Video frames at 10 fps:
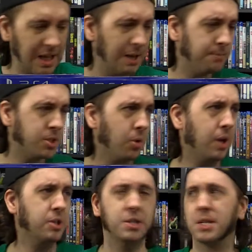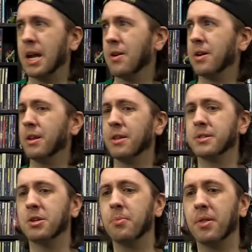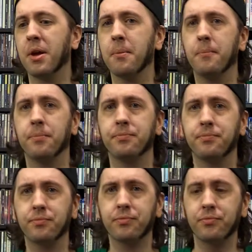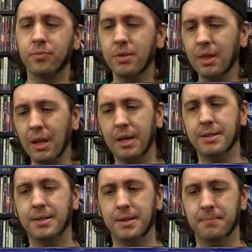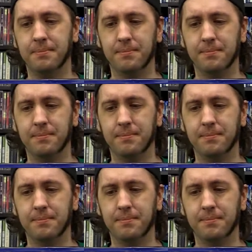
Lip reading: I'm so anxious to tear into this stupid thing. Let's see.